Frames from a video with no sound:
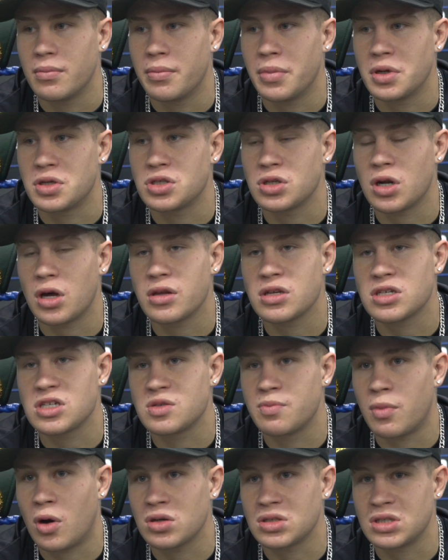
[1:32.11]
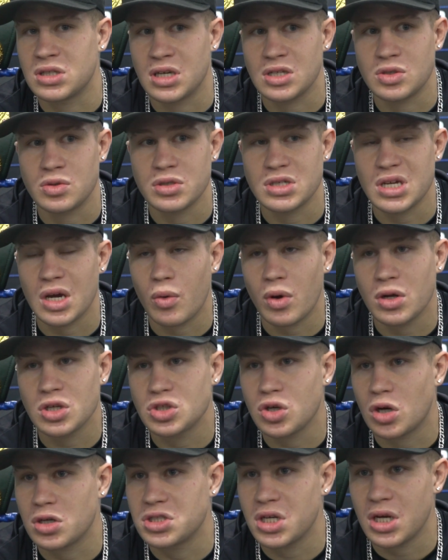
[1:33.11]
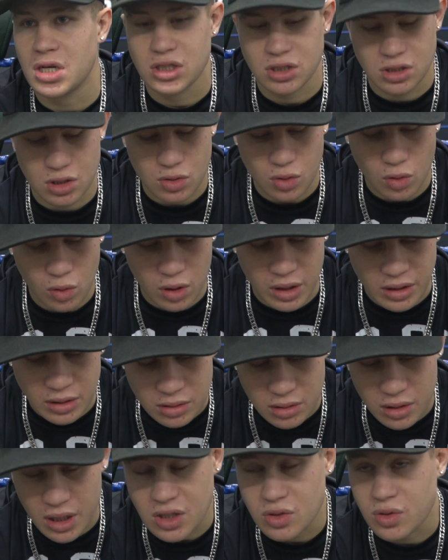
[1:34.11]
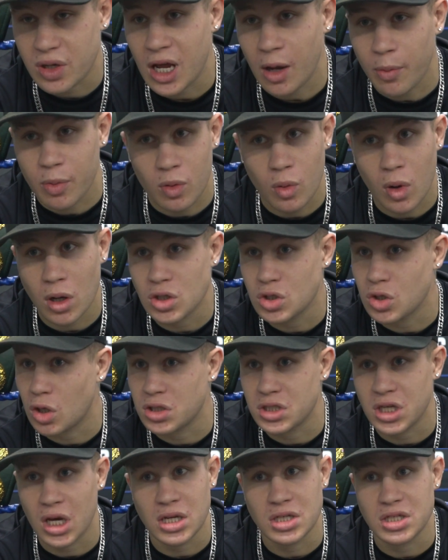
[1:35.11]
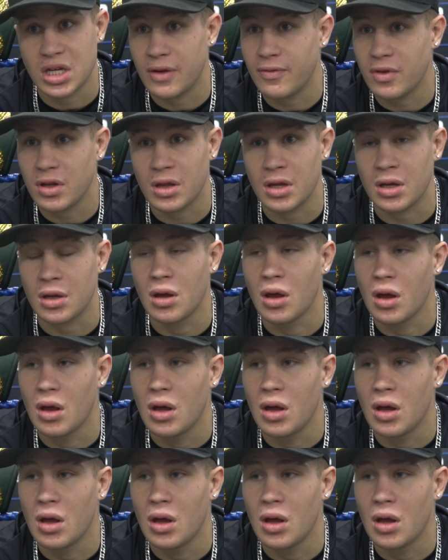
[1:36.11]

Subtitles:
But this is boxing, as you say. One shot changes it all, and that's what happened. One shot changed everything.